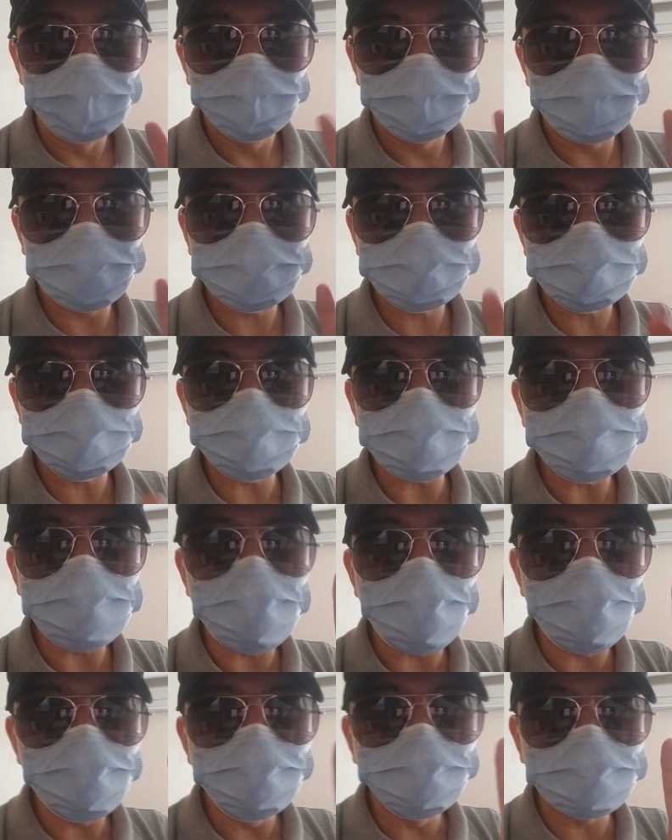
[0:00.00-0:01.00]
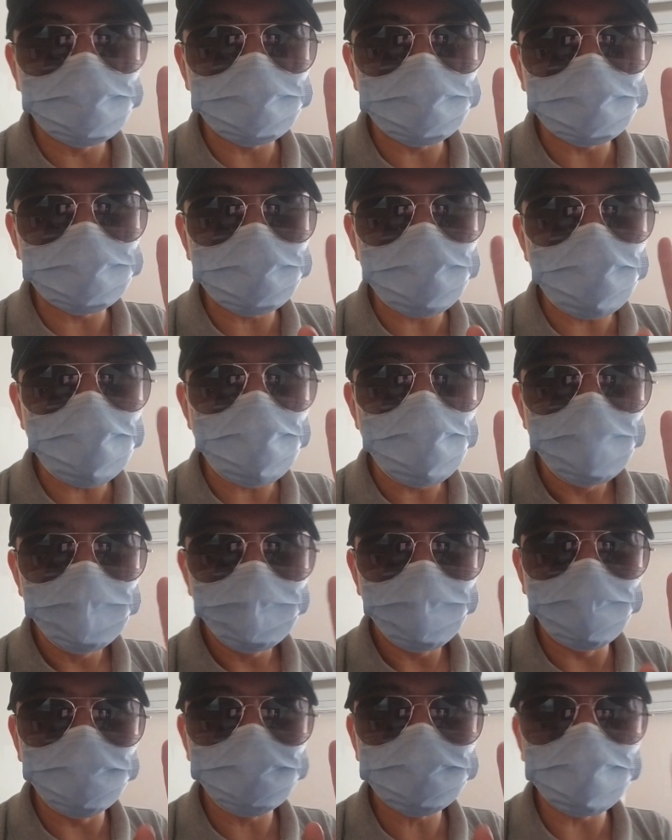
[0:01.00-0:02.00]
That's how you see
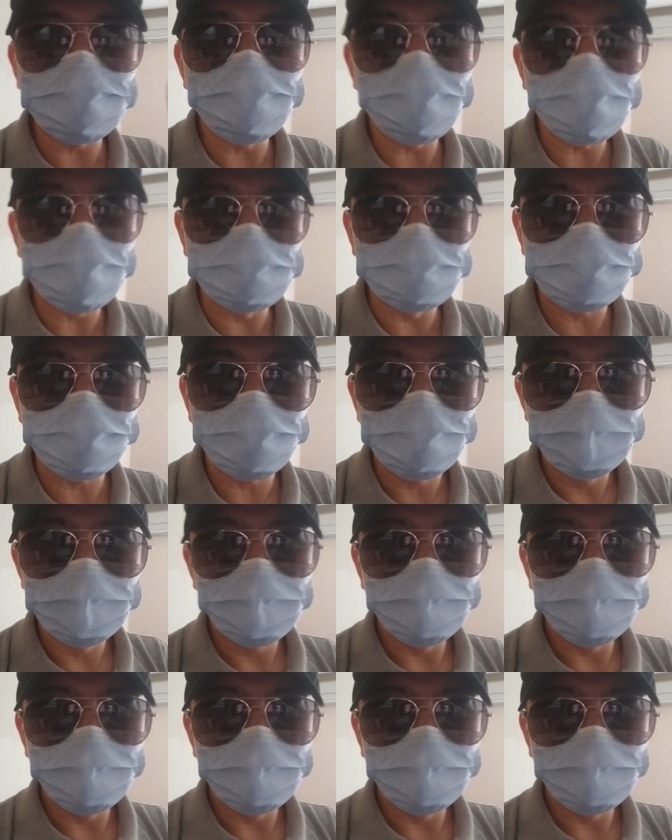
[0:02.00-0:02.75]
if someone is